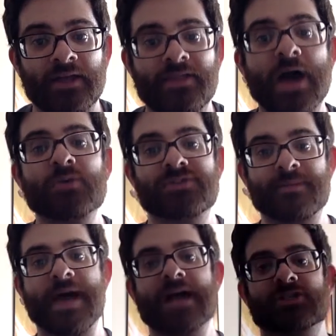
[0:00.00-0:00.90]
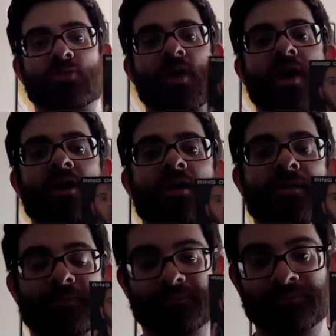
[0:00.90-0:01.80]
That was the match
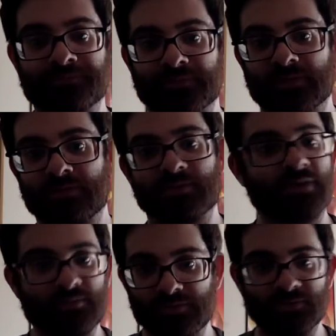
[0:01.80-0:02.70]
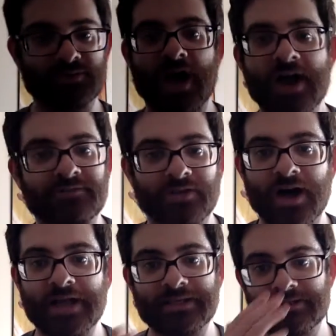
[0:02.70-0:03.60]
where it was high
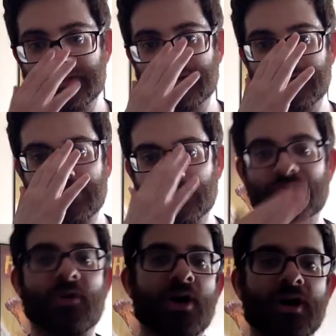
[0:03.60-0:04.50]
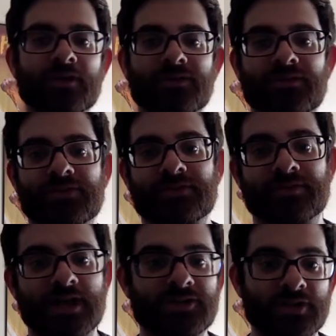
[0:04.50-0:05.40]
flying, near falls,
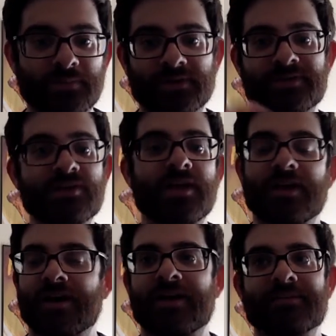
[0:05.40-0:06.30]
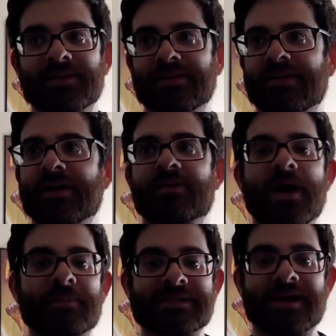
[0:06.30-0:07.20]
a lot of jumping. I mean, I don't know
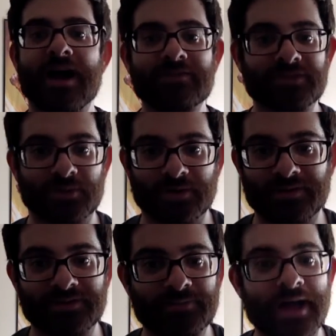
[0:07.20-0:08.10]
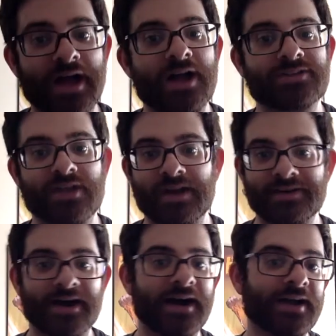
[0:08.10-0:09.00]
how many dives there were in this match. A lot
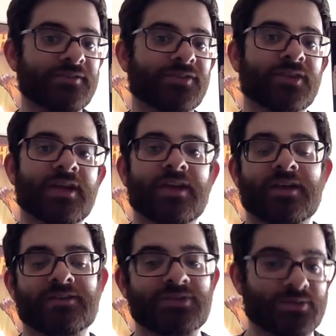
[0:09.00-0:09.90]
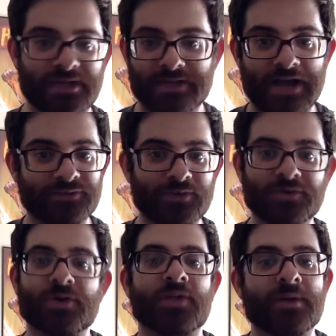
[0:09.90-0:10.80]
of dives, suicide dives, whatever
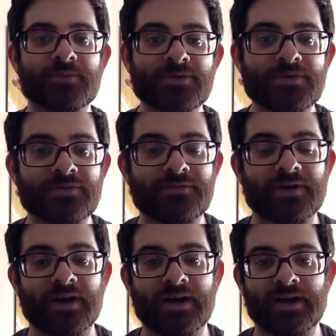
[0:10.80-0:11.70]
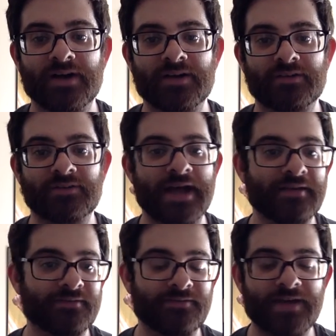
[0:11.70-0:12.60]
you call that move.
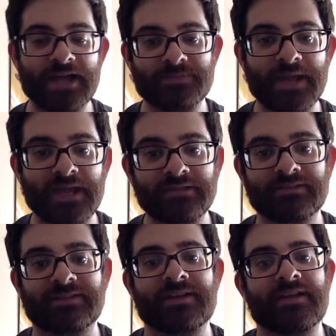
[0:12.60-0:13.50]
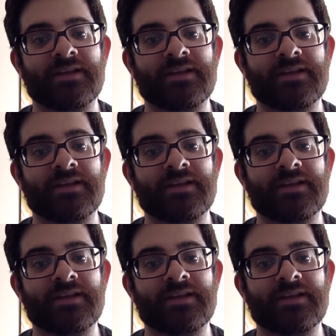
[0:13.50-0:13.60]
Fast paced.